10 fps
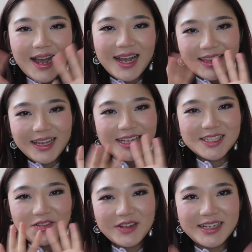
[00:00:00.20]
Hi there, it's
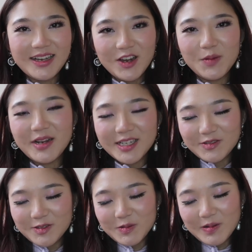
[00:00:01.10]
Arena. I hope you guys are
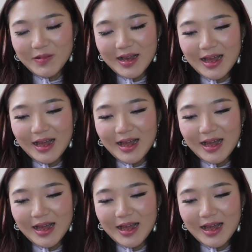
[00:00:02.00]
all doing well.